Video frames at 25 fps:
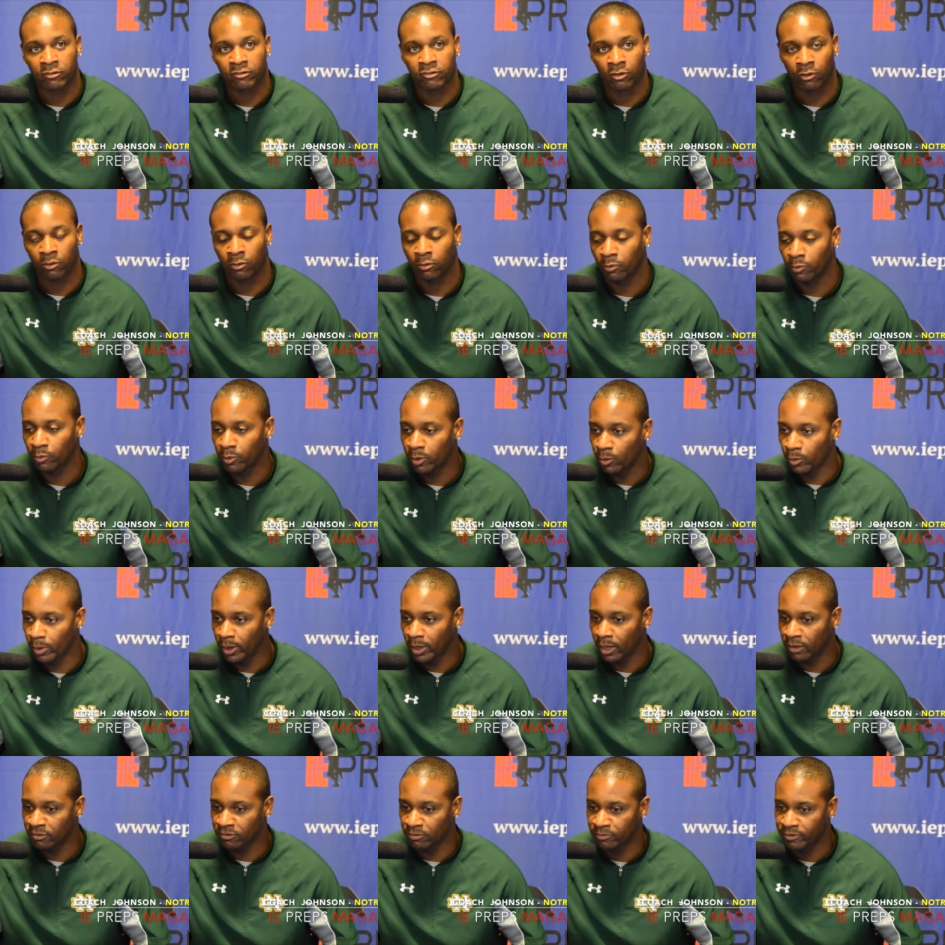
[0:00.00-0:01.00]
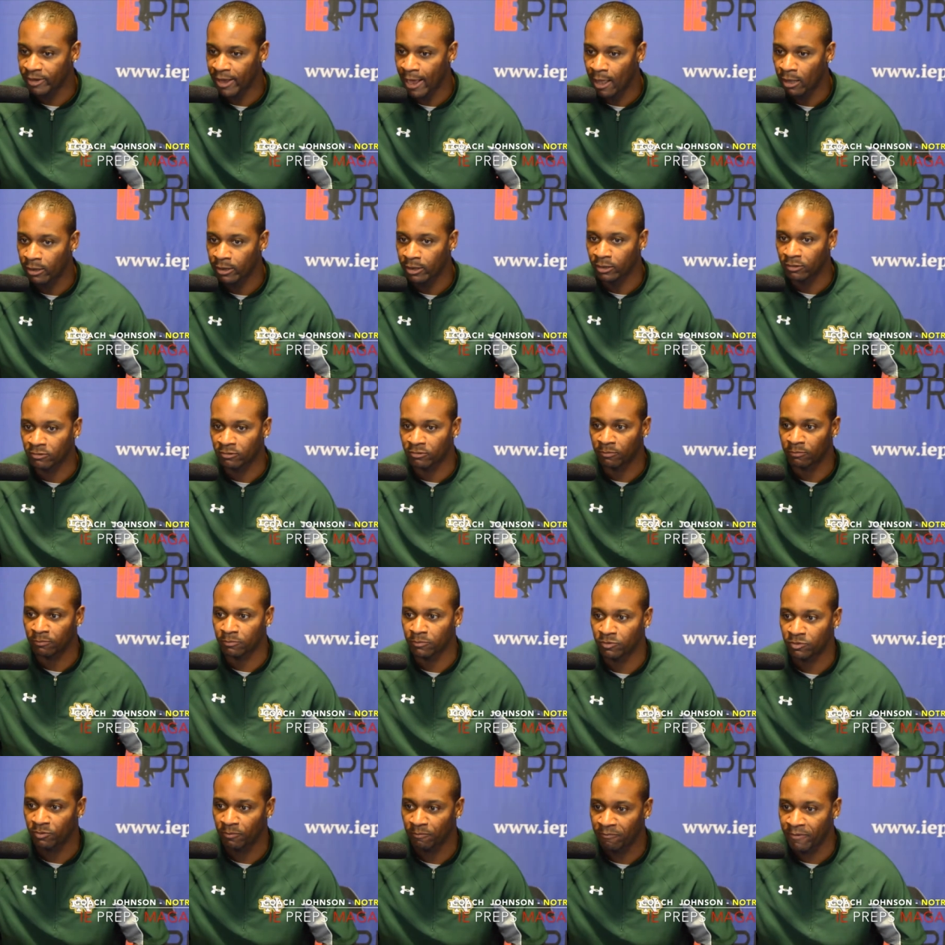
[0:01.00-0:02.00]
So we got some talent
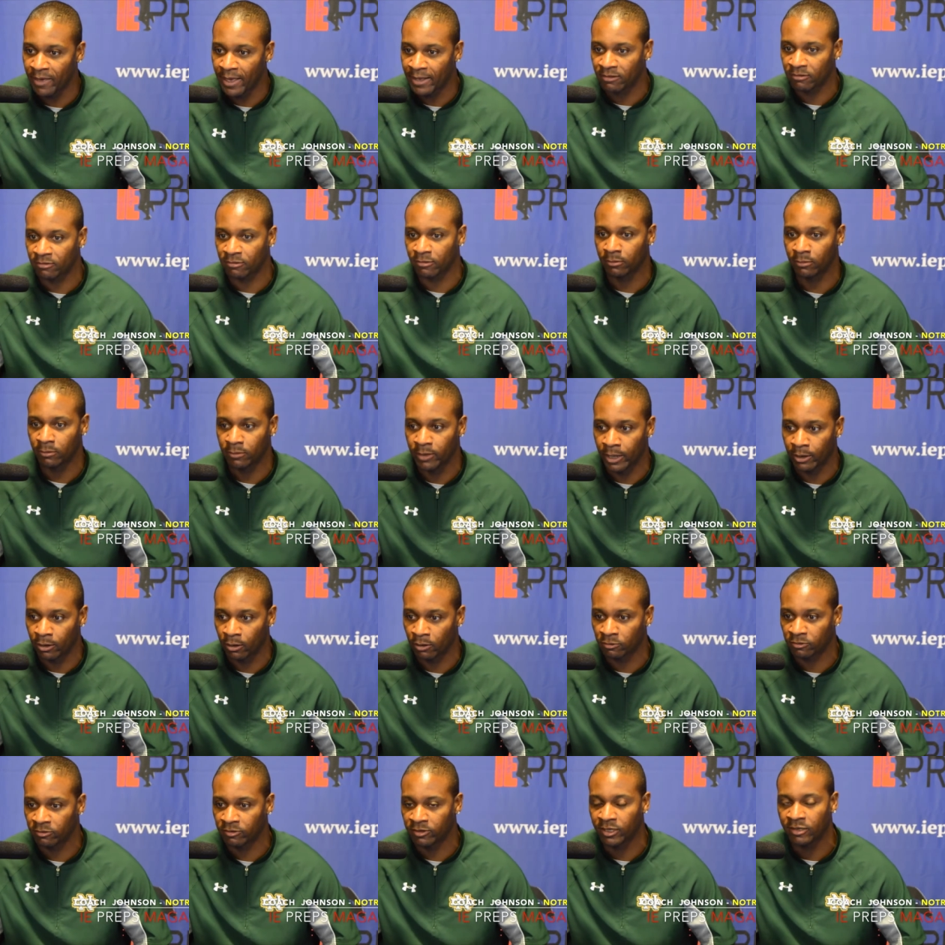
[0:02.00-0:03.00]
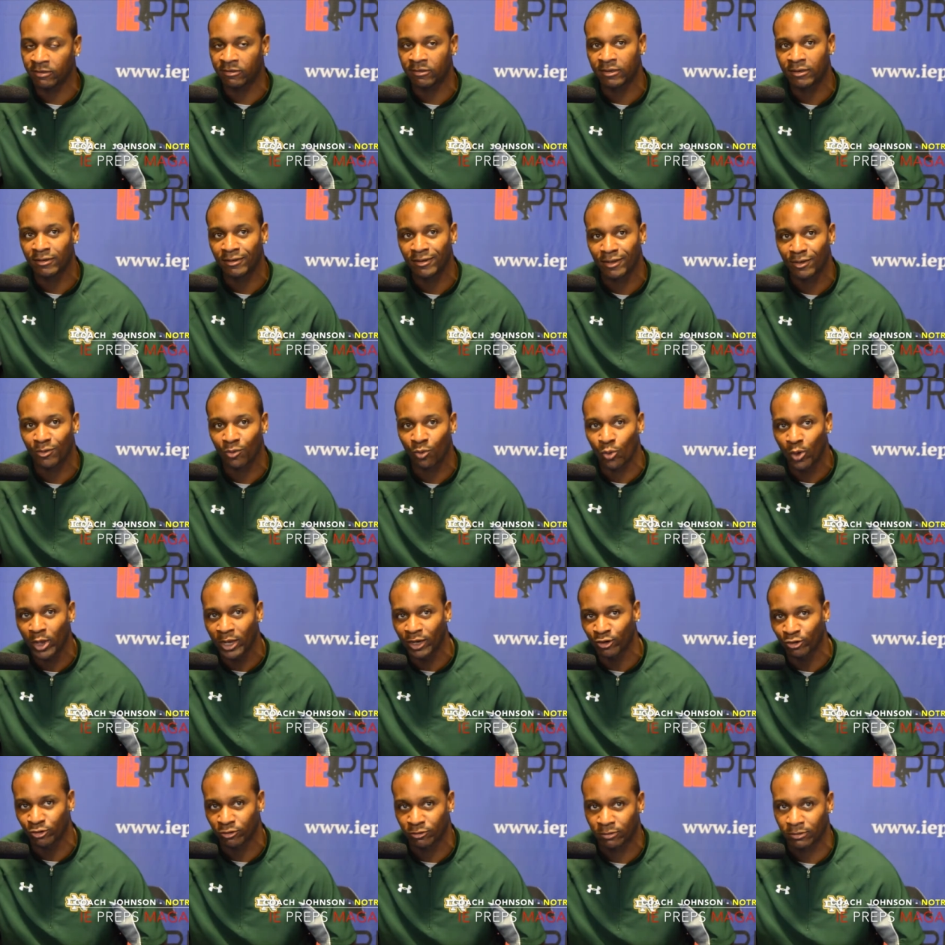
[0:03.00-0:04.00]
and some vets that are seasoned
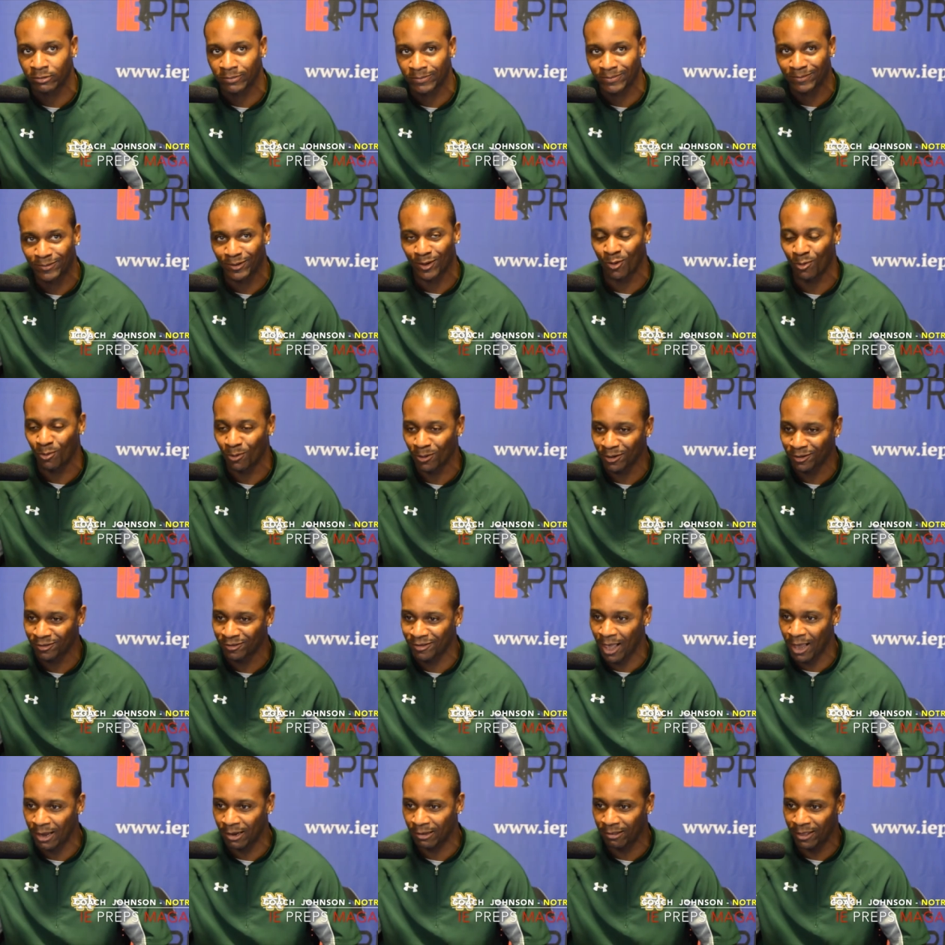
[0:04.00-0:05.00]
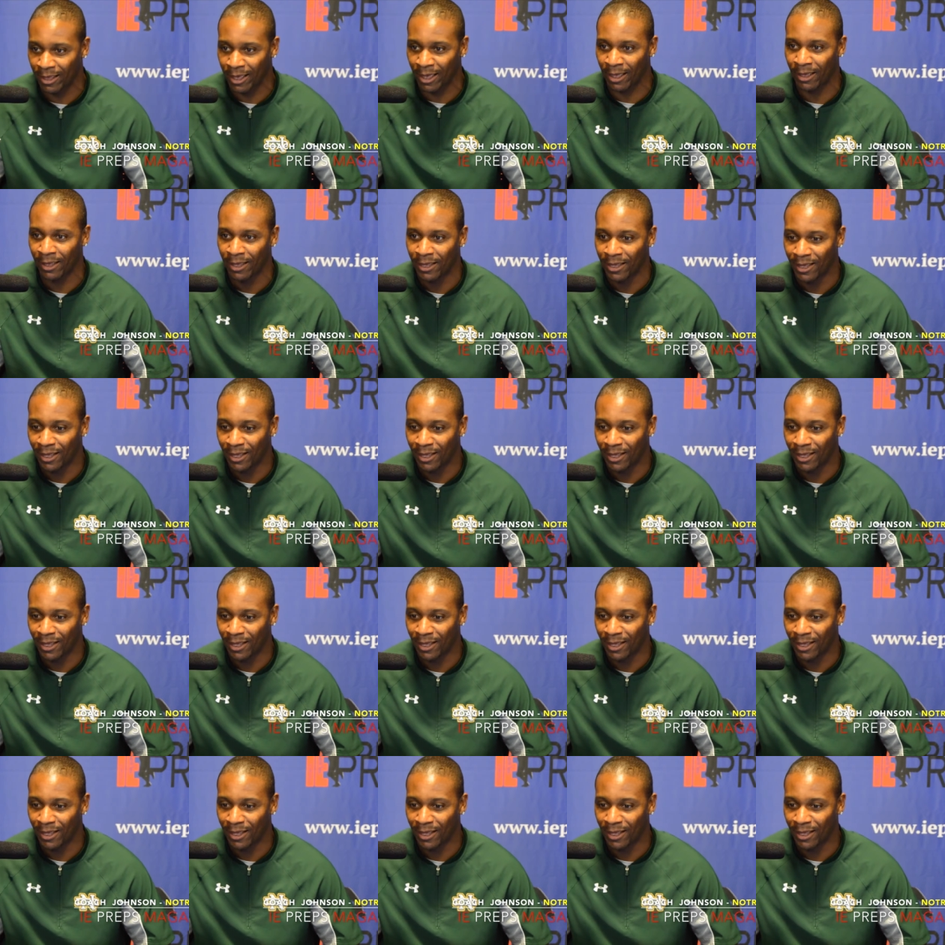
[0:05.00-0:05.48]
winners. So we're excited that